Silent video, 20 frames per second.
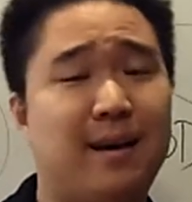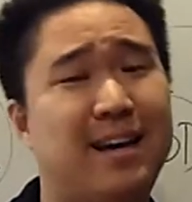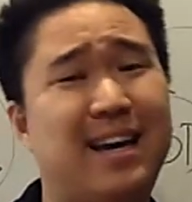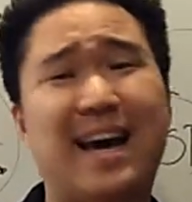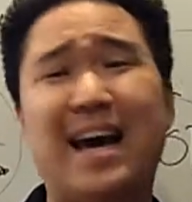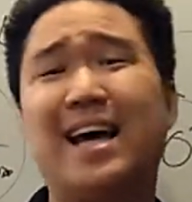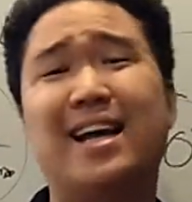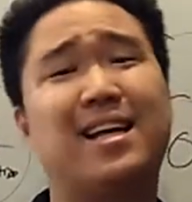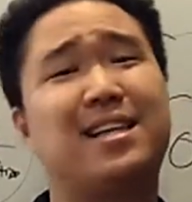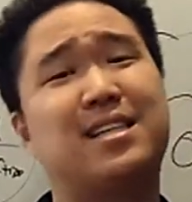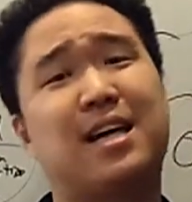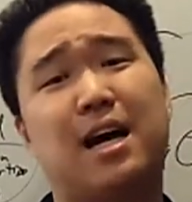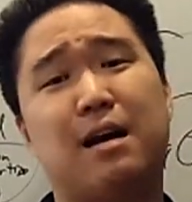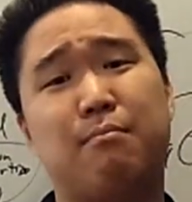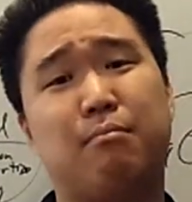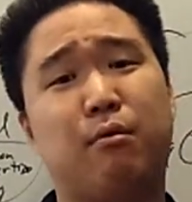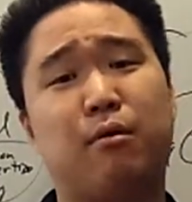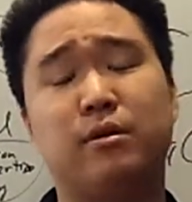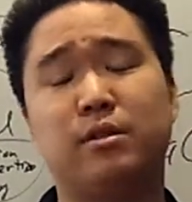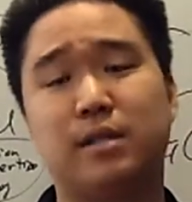It had its
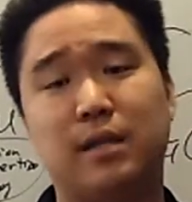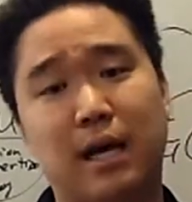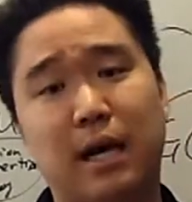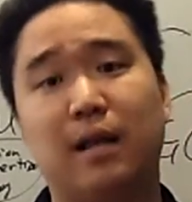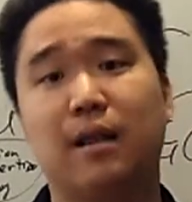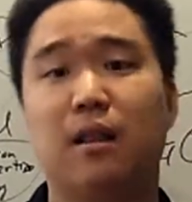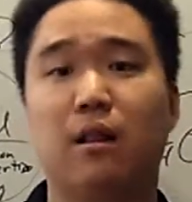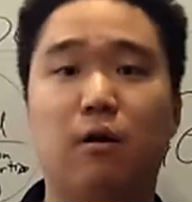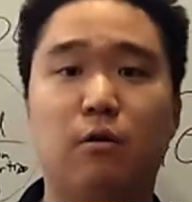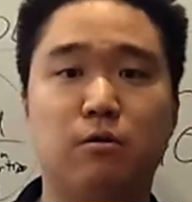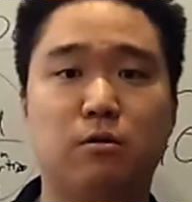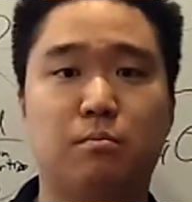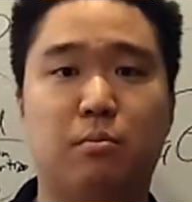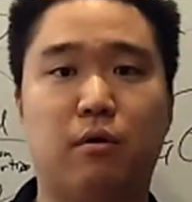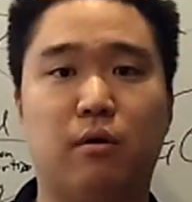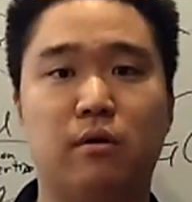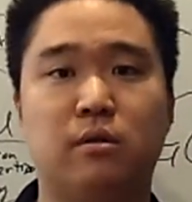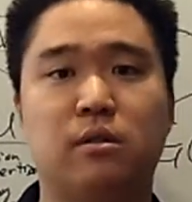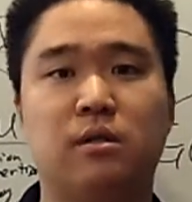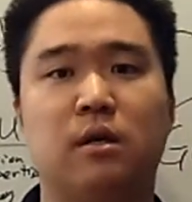high points, it had low
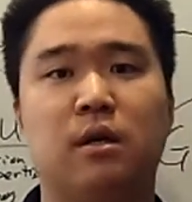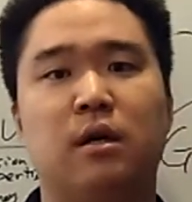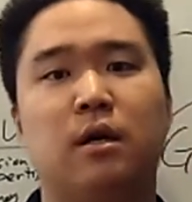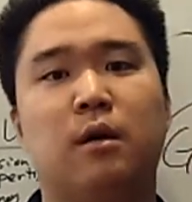points,